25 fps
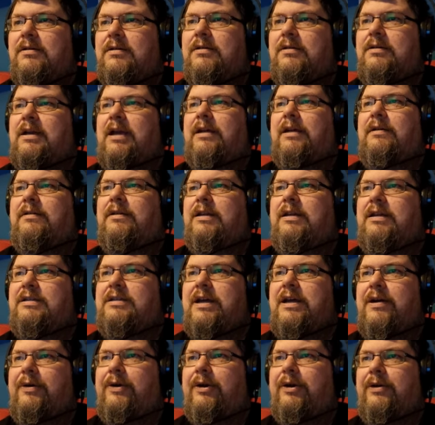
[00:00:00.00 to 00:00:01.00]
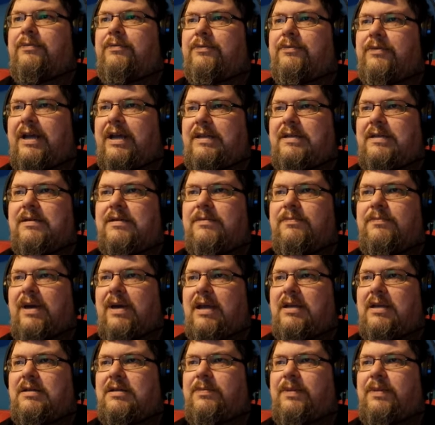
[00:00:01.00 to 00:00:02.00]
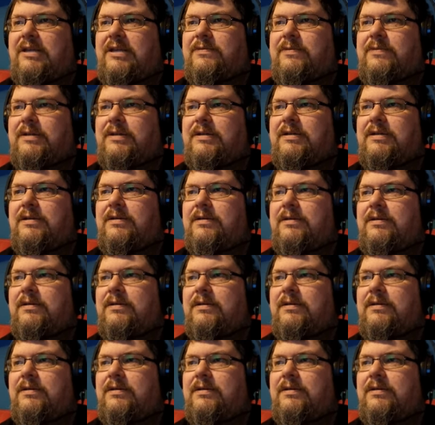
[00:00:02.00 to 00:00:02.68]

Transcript: Okay, it is now on. Right, back to the basement.